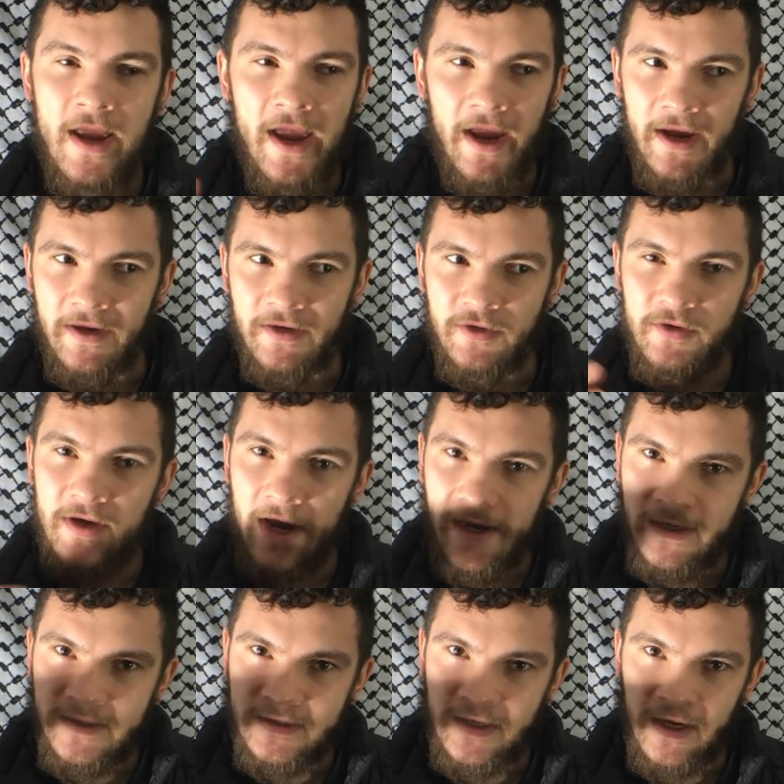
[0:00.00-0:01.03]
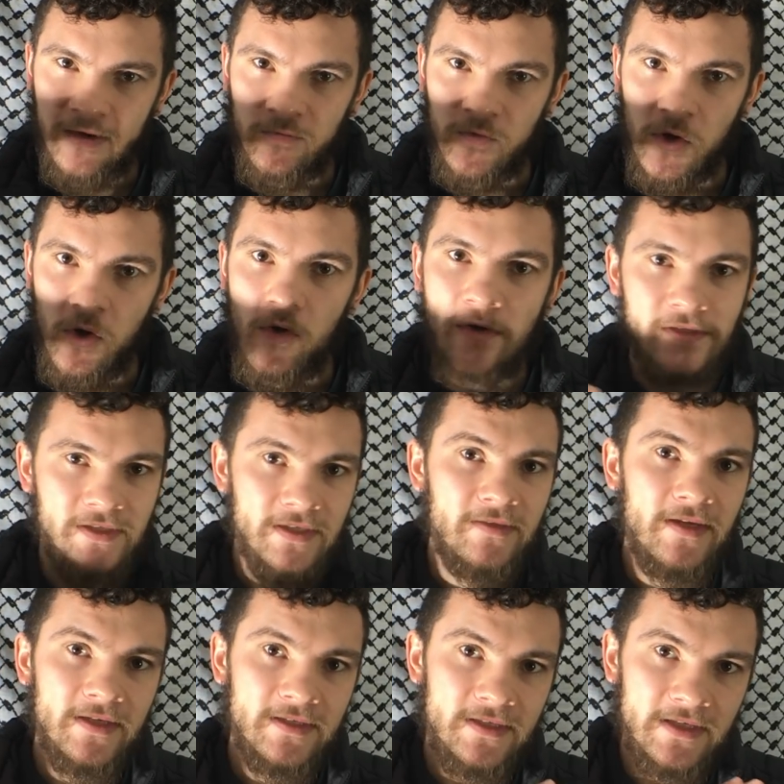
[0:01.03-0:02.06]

And you guys kind of go and see things